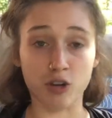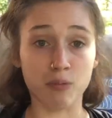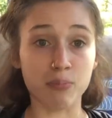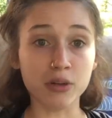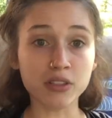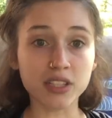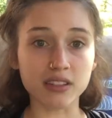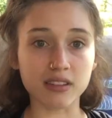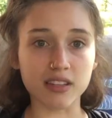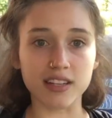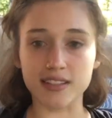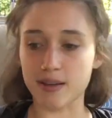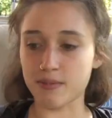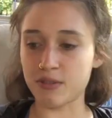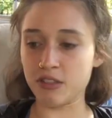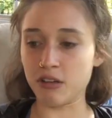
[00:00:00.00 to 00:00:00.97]
building
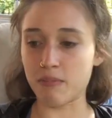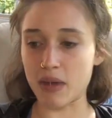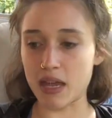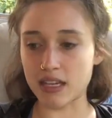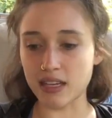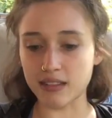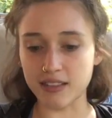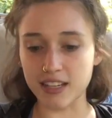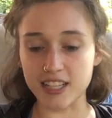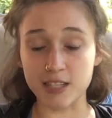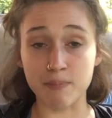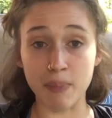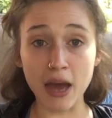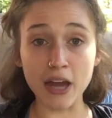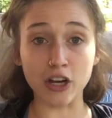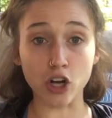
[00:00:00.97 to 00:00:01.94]
things. I'm still making things
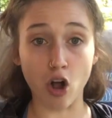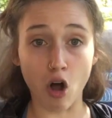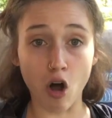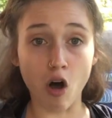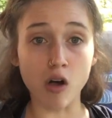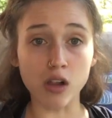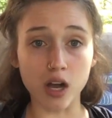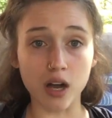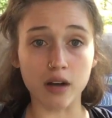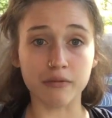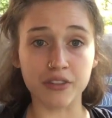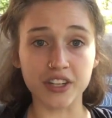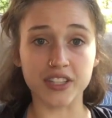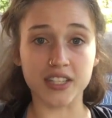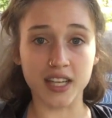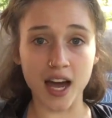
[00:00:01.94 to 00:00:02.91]
better all
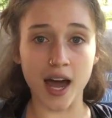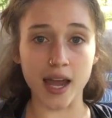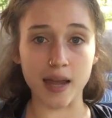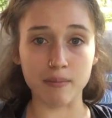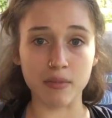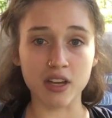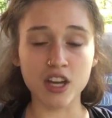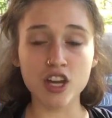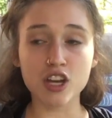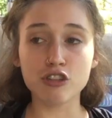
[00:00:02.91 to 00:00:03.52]
of the time.